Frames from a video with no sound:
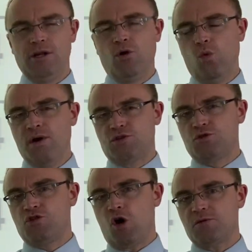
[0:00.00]
little
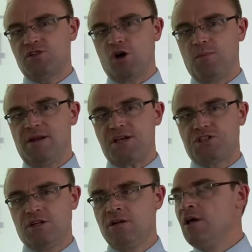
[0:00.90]
whistle-stop
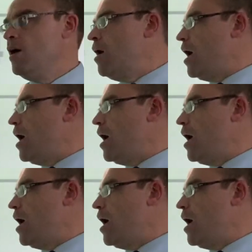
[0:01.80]
lesson,